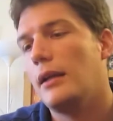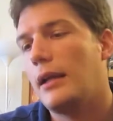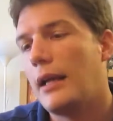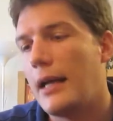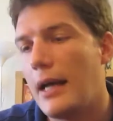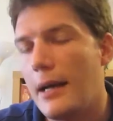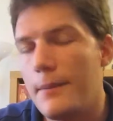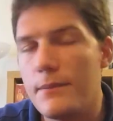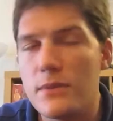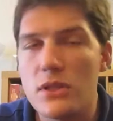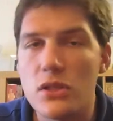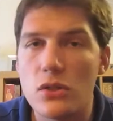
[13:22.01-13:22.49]

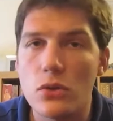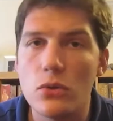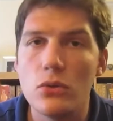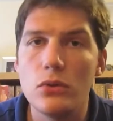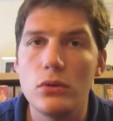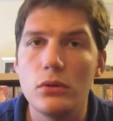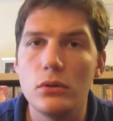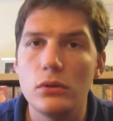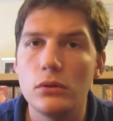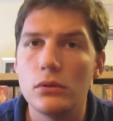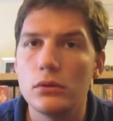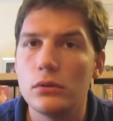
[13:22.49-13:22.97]
comes
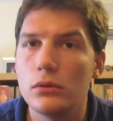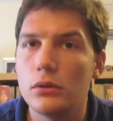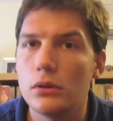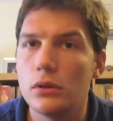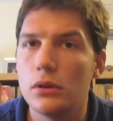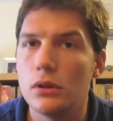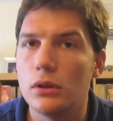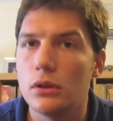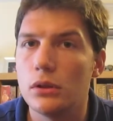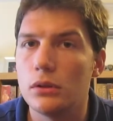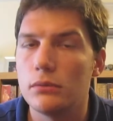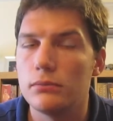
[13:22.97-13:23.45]
through
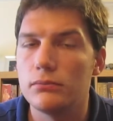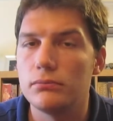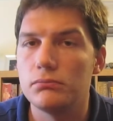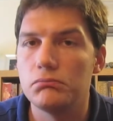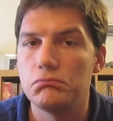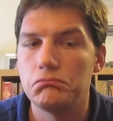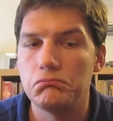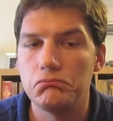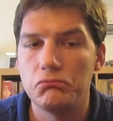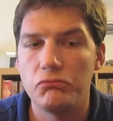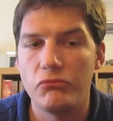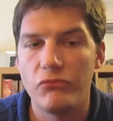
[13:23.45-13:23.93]

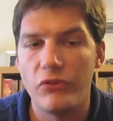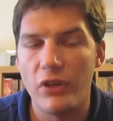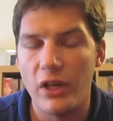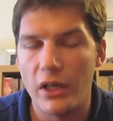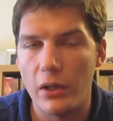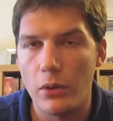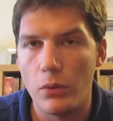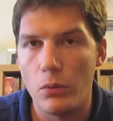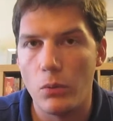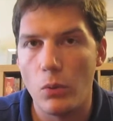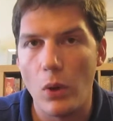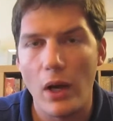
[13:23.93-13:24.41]

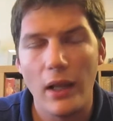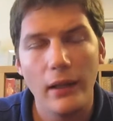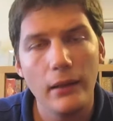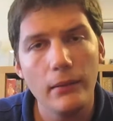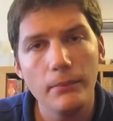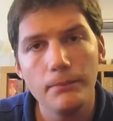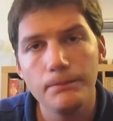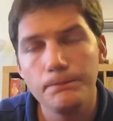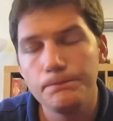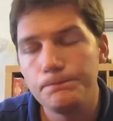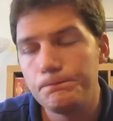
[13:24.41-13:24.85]
very well,